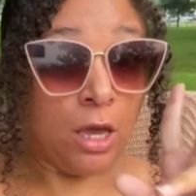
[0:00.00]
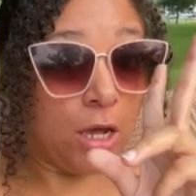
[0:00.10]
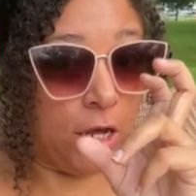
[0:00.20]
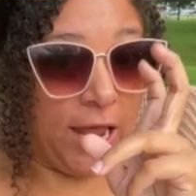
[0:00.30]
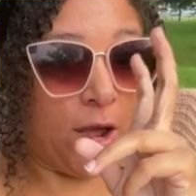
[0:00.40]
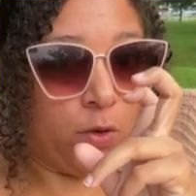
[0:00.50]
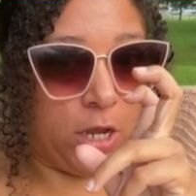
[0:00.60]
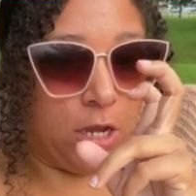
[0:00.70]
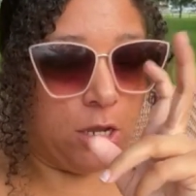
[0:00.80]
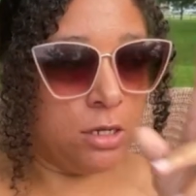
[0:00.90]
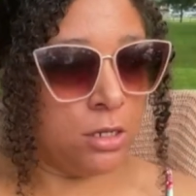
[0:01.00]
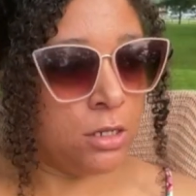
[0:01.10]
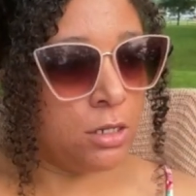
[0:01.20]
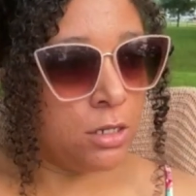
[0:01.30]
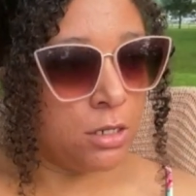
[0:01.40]
cloudy
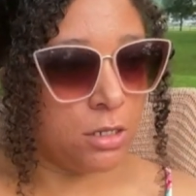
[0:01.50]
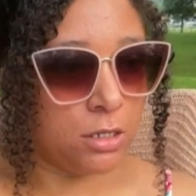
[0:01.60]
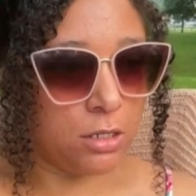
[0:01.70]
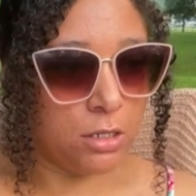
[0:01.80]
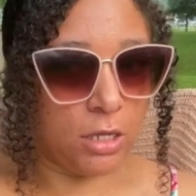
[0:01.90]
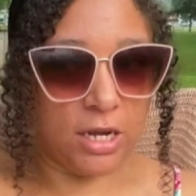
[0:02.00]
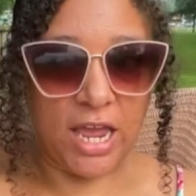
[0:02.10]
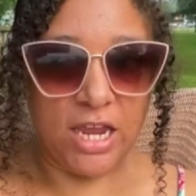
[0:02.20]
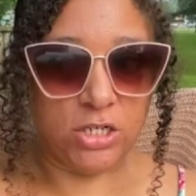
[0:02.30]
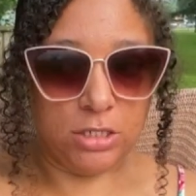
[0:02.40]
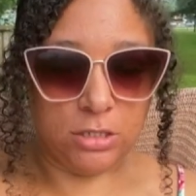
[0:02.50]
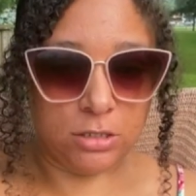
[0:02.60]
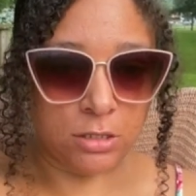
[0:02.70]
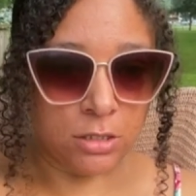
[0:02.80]
in ages.